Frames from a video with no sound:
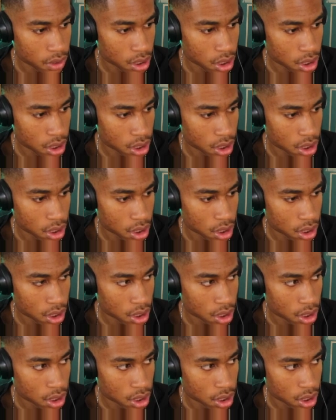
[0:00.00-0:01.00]

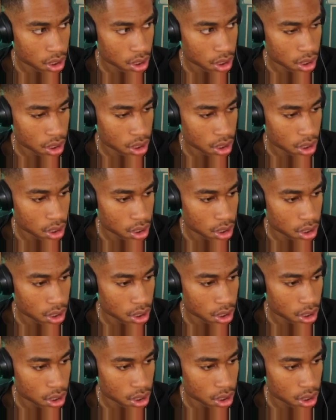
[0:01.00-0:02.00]

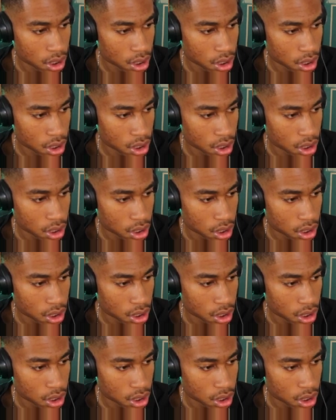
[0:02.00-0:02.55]
[no speech]